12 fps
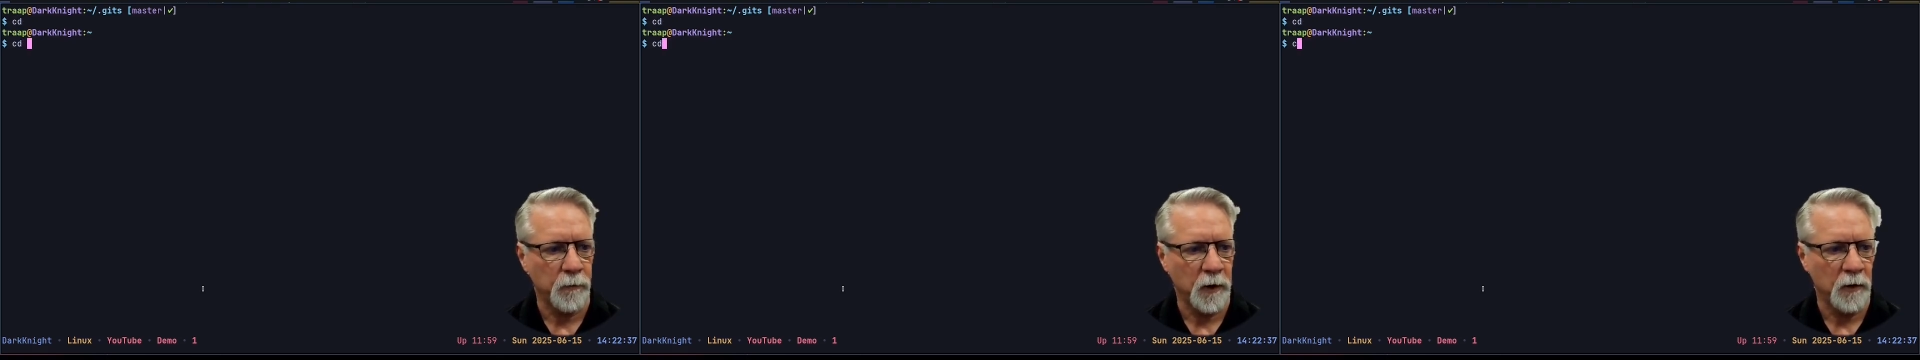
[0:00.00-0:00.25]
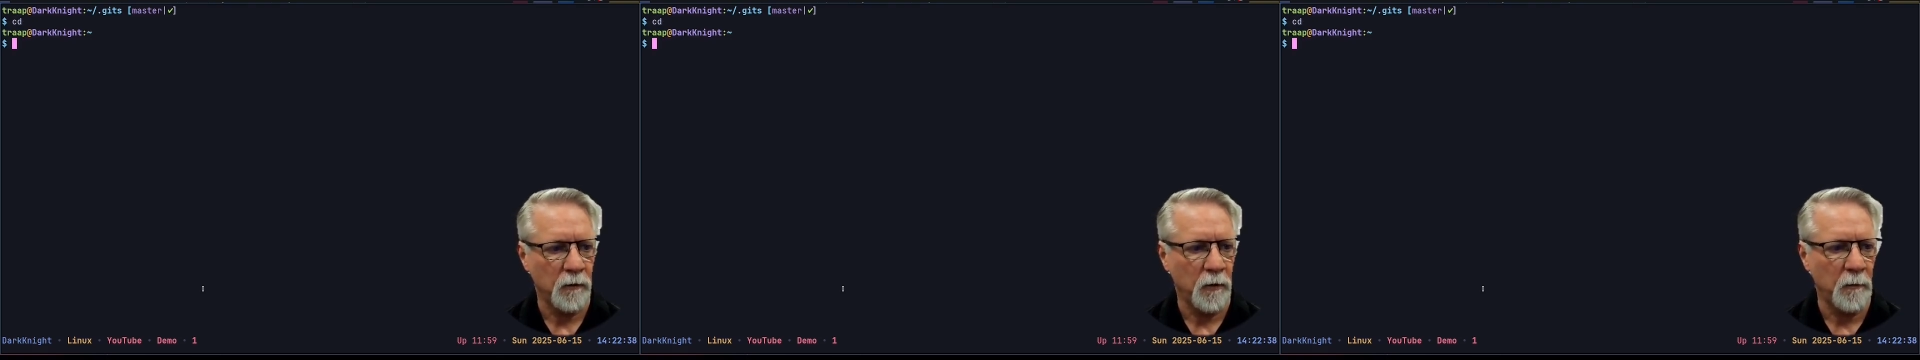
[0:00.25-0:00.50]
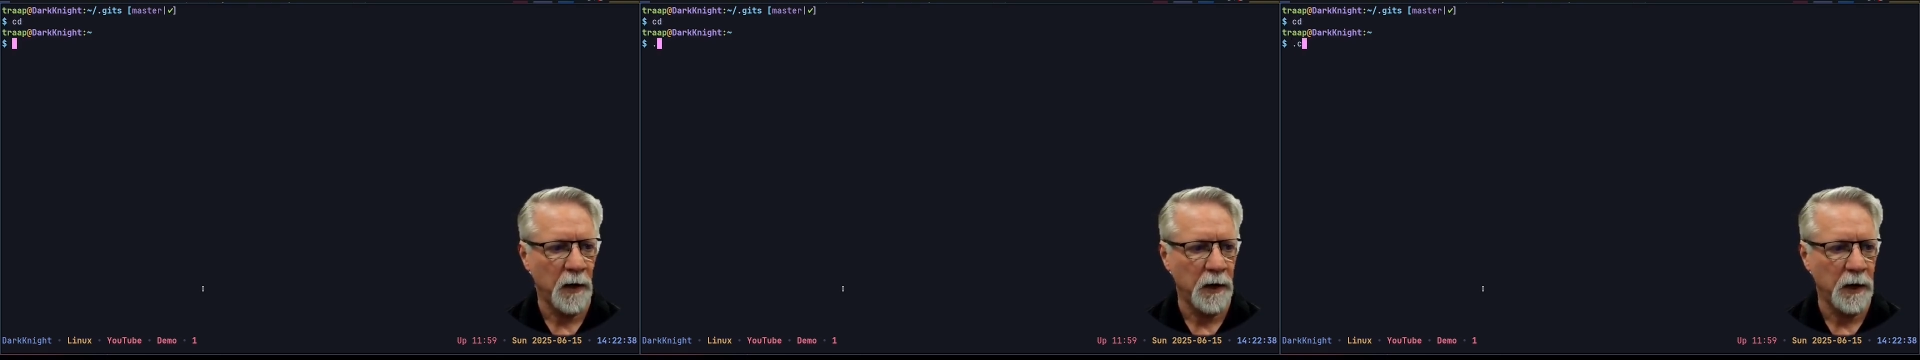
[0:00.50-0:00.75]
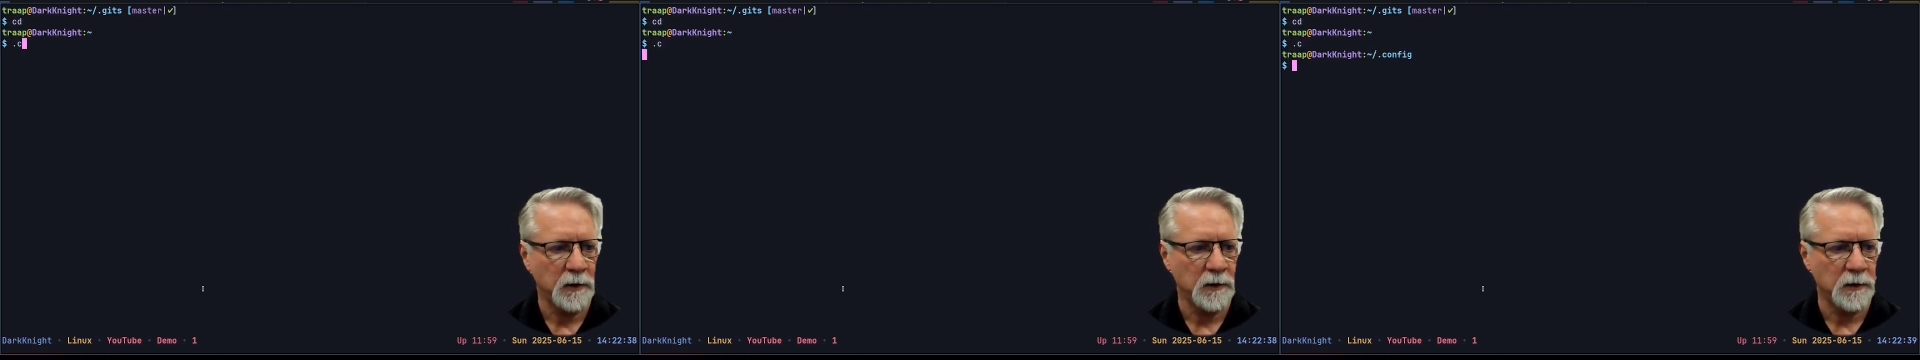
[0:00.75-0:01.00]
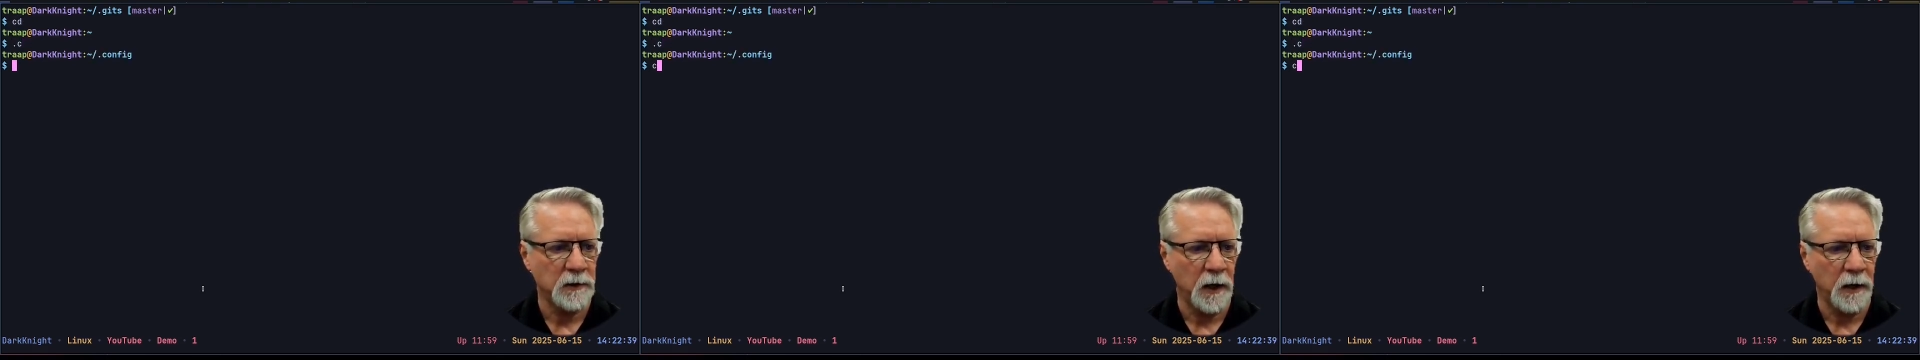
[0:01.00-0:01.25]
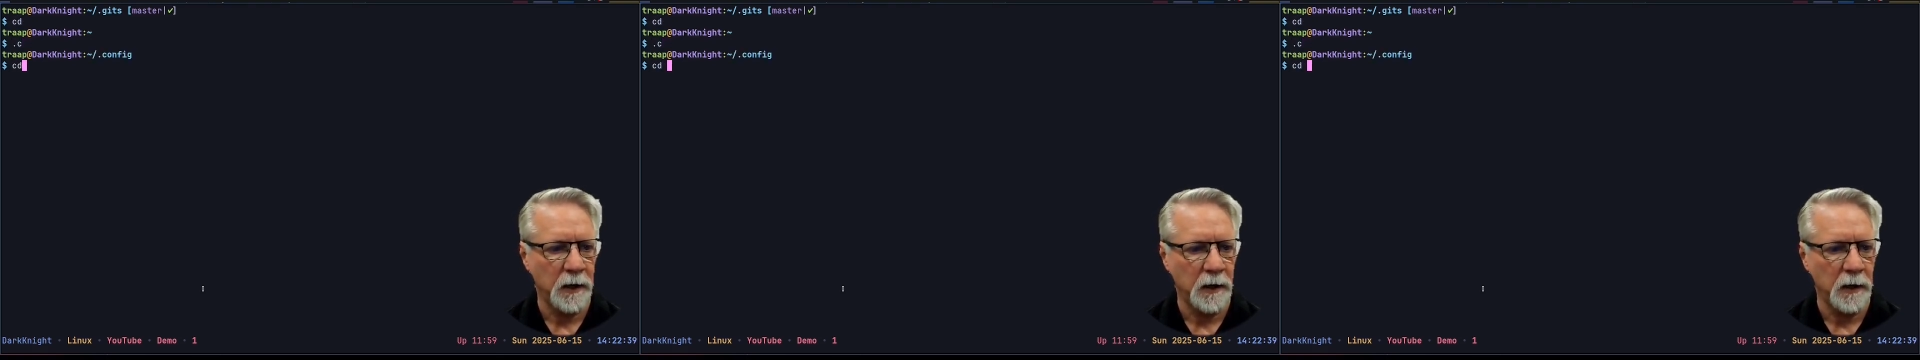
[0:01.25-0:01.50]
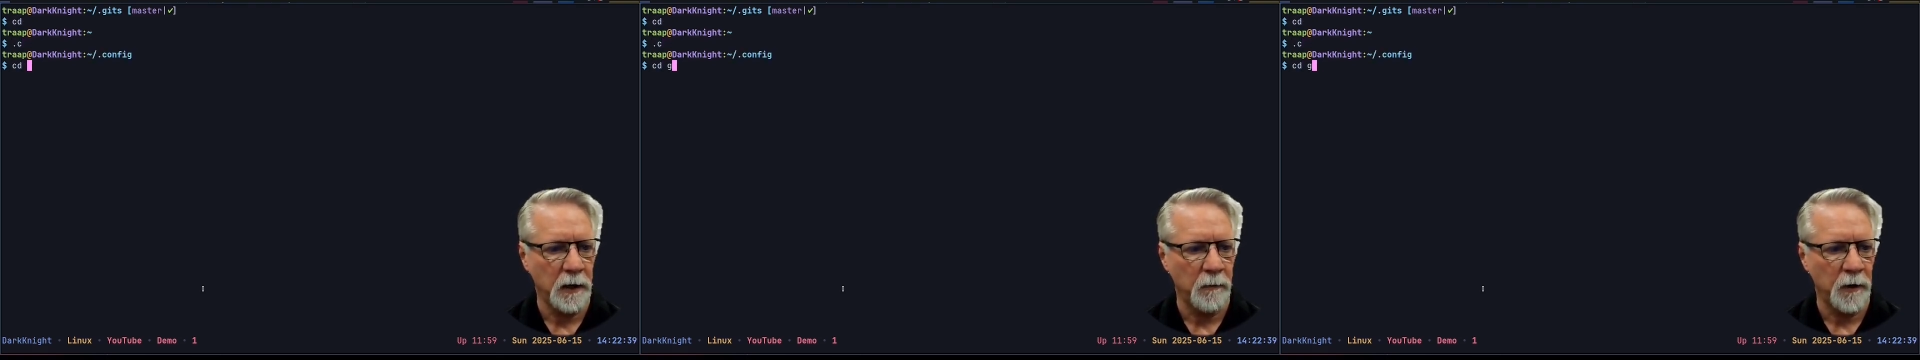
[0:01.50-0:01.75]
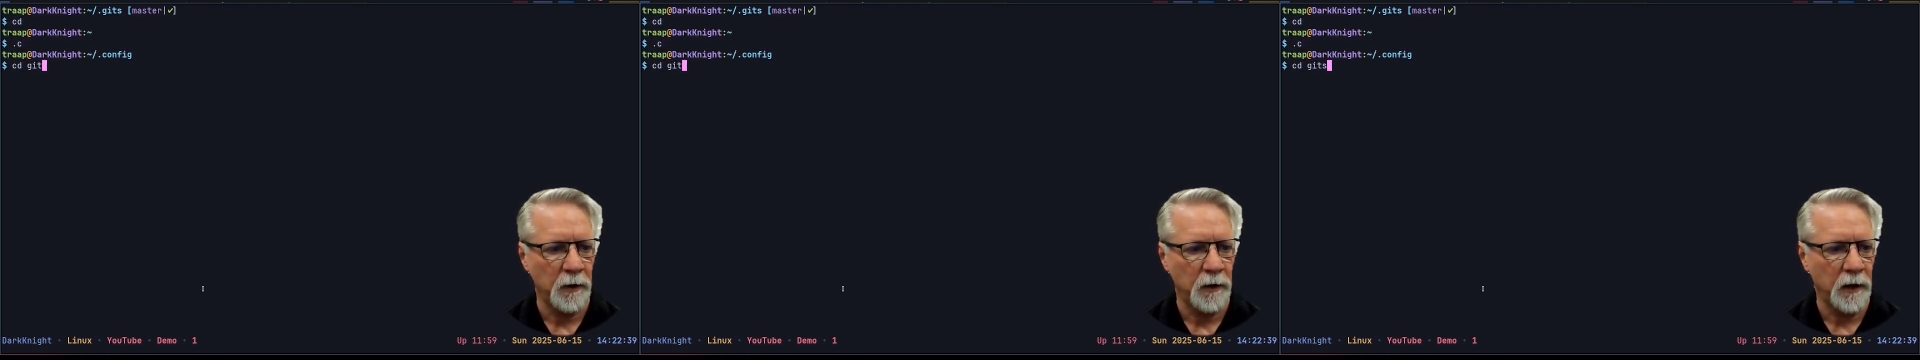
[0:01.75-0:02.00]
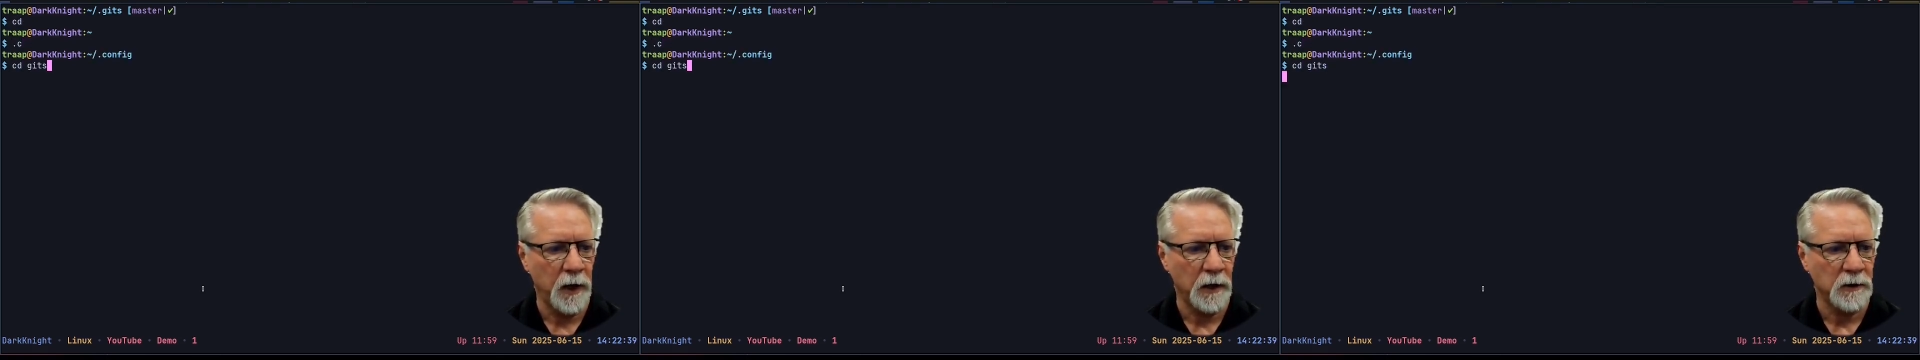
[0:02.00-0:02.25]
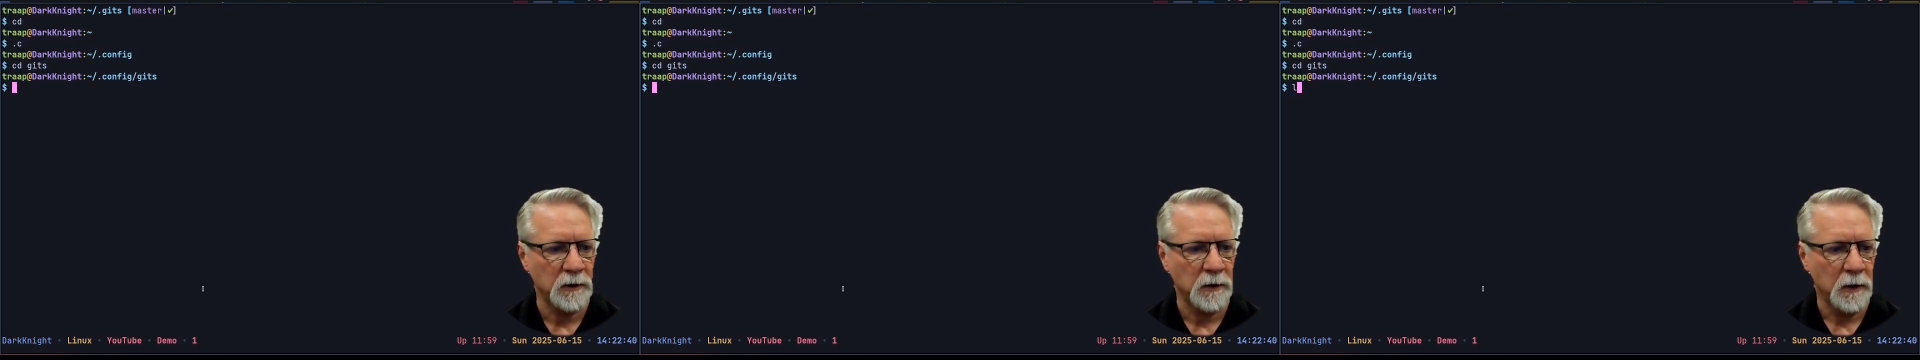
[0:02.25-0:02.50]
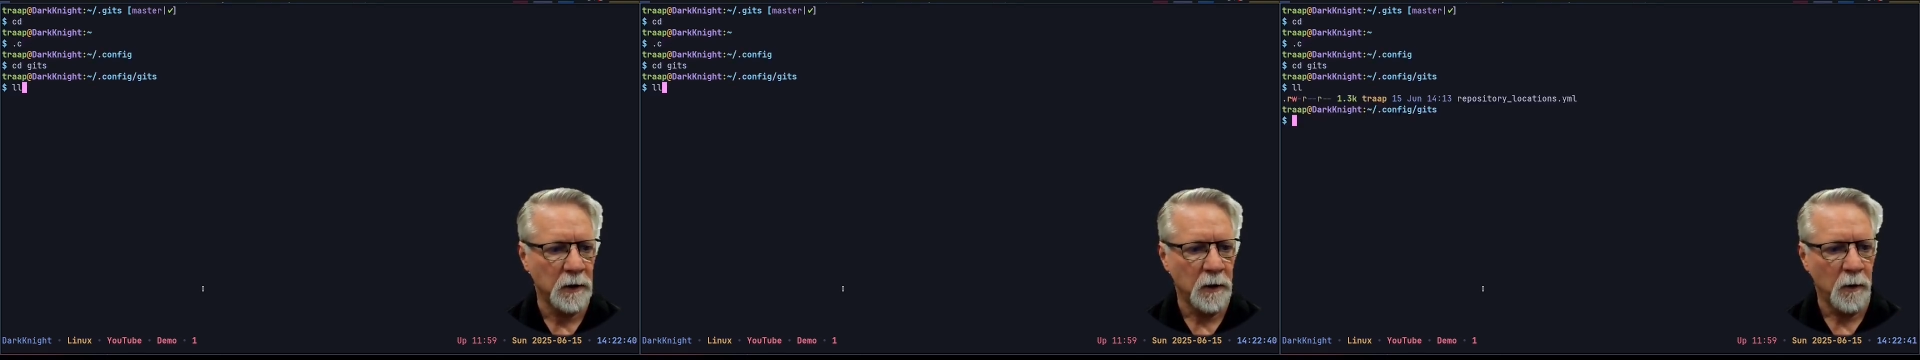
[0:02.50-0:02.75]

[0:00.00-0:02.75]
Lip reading: So in my case it's .e, and we did s.